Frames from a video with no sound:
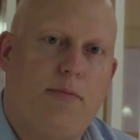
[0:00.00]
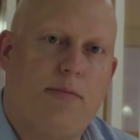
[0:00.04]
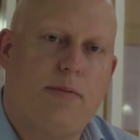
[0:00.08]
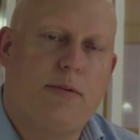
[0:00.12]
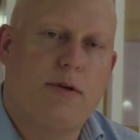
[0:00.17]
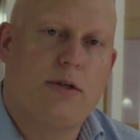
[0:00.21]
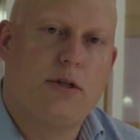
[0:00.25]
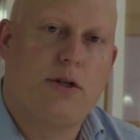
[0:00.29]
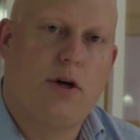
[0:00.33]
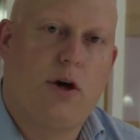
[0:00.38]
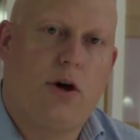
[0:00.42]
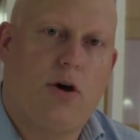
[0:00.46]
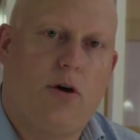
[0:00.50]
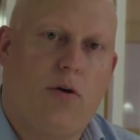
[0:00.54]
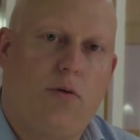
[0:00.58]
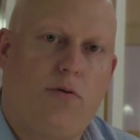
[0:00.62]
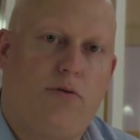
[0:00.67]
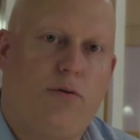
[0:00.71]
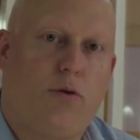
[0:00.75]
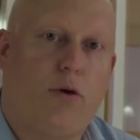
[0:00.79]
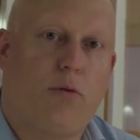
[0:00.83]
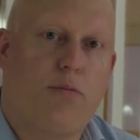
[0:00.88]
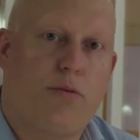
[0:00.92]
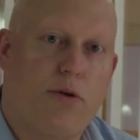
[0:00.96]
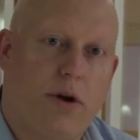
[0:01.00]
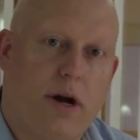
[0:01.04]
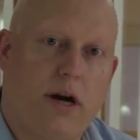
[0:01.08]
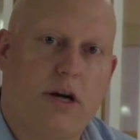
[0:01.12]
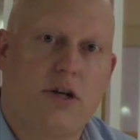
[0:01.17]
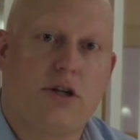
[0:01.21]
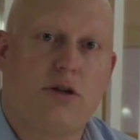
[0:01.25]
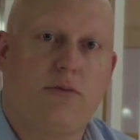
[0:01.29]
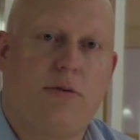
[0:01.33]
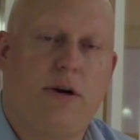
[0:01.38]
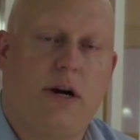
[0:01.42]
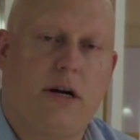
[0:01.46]
So for
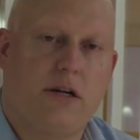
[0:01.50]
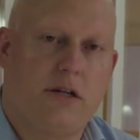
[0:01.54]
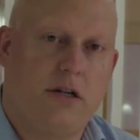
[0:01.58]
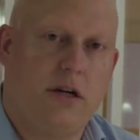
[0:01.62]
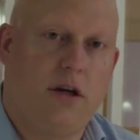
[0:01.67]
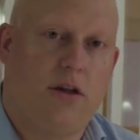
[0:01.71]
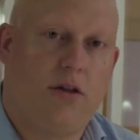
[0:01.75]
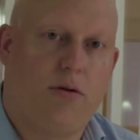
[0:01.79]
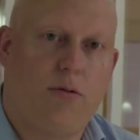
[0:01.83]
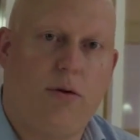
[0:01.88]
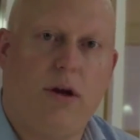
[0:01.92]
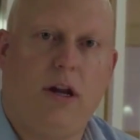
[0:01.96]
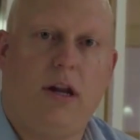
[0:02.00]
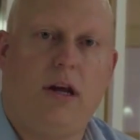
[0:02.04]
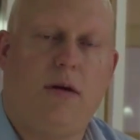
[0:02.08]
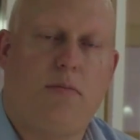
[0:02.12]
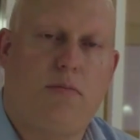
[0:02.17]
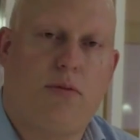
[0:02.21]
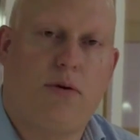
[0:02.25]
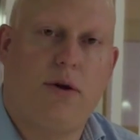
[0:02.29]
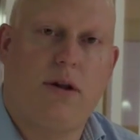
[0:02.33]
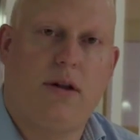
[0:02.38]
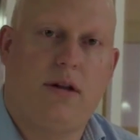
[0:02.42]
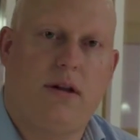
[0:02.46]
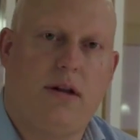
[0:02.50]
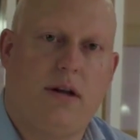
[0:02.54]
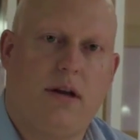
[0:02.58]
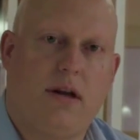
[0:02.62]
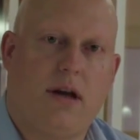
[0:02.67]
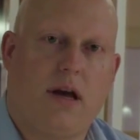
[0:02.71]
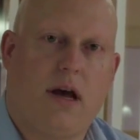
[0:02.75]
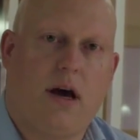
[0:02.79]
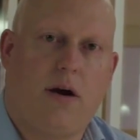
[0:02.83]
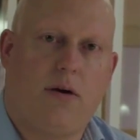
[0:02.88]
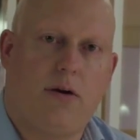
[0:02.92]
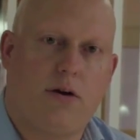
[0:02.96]
production, we're actually 3D printing
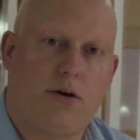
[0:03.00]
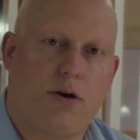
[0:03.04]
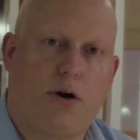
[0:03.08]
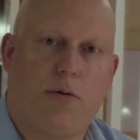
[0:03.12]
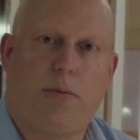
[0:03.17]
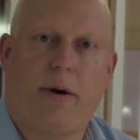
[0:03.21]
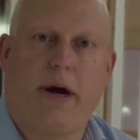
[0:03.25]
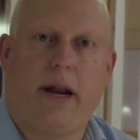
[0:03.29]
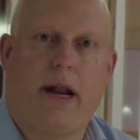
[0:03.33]
our turbine